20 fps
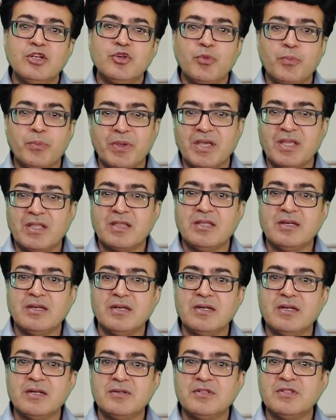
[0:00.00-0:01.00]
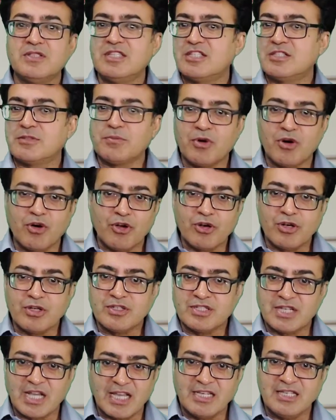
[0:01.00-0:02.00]
to pick the, the small
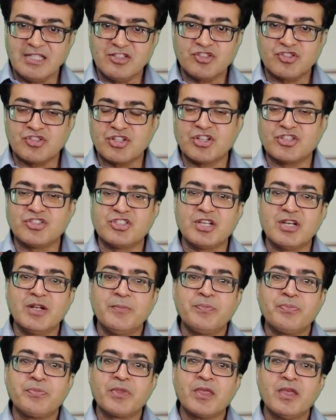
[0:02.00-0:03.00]
tiny structure.